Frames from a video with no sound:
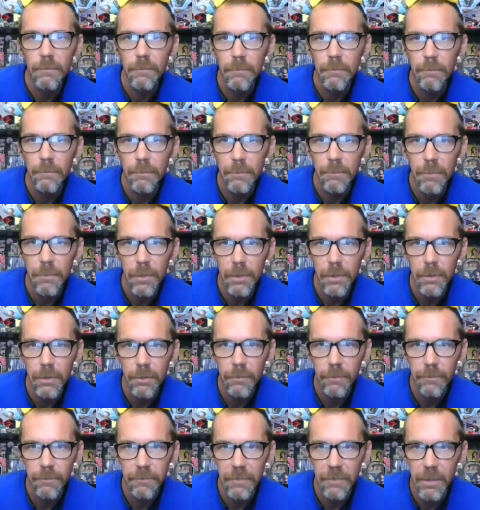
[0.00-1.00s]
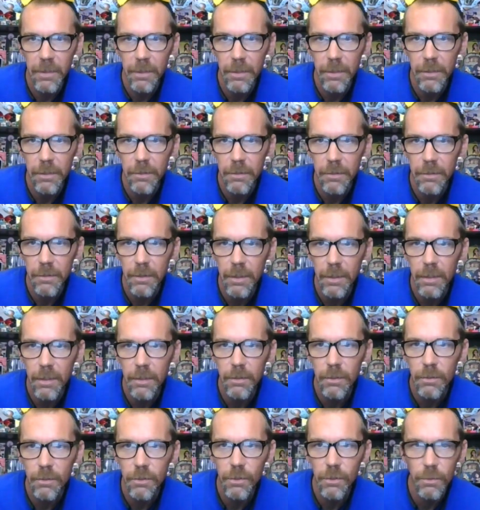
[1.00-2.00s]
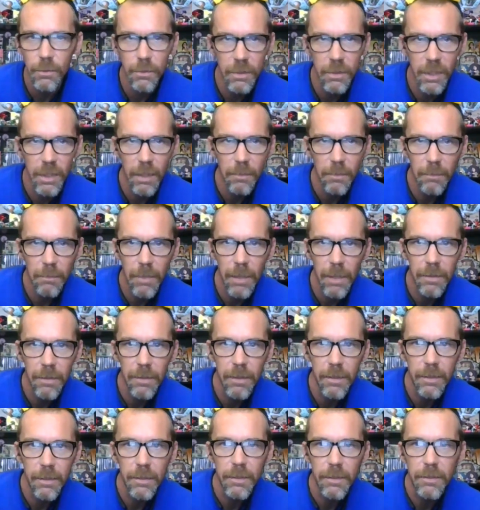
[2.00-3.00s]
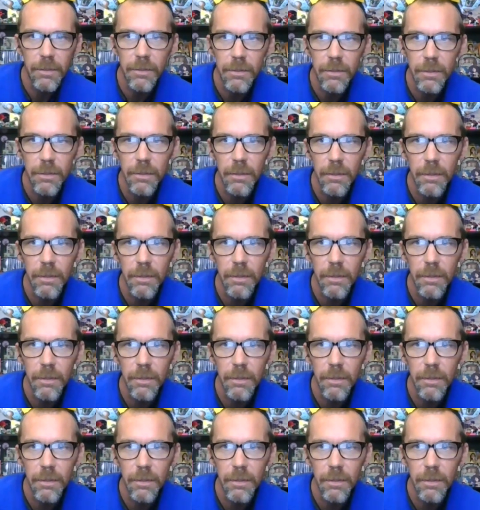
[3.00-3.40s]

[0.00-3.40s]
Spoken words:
But Phoenix is saying the two-step method is